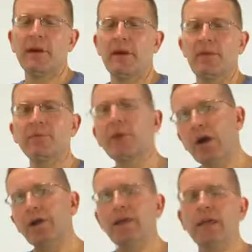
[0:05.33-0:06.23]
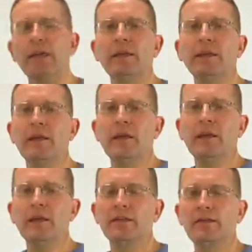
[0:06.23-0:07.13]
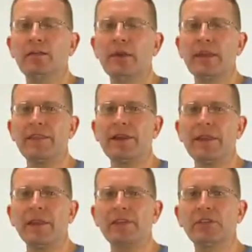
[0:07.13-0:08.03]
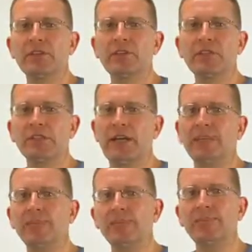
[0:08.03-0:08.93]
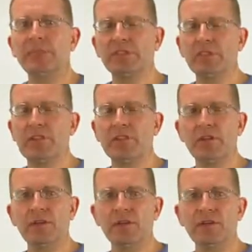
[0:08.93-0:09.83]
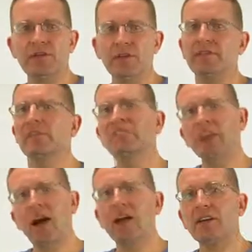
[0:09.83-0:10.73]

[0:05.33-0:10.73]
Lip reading: of my own marketing. And so what I thought I'd do is I just put together a little bit of a chalk